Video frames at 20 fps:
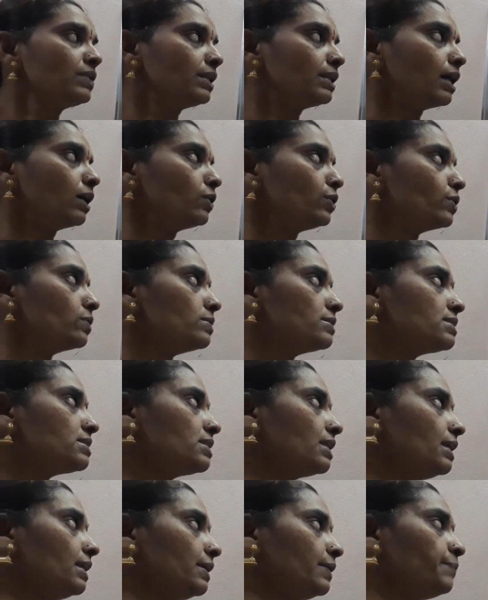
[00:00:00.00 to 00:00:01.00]
Now you will
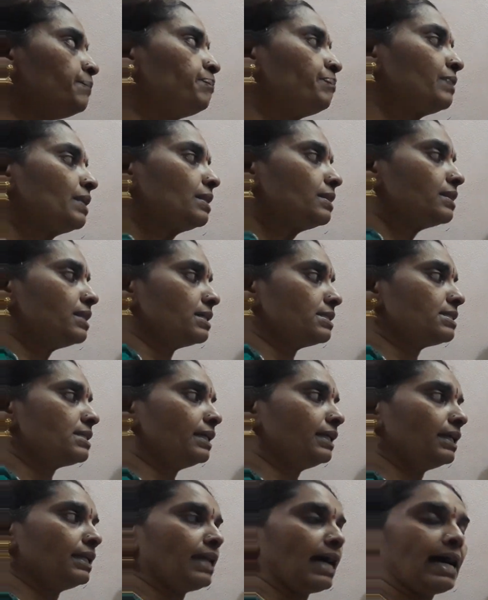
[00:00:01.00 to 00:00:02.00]
see that
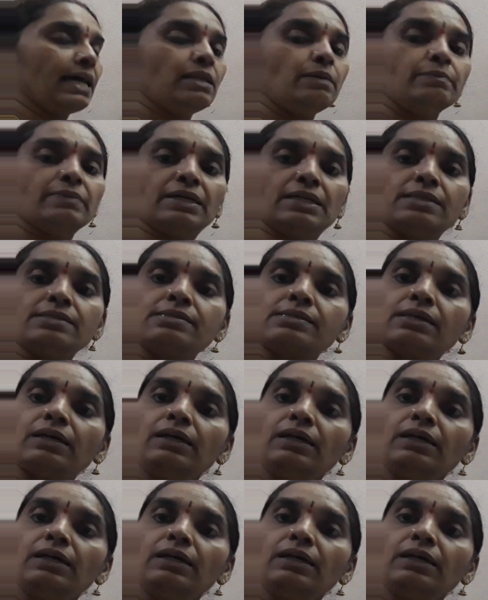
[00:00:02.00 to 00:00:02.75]
certain animals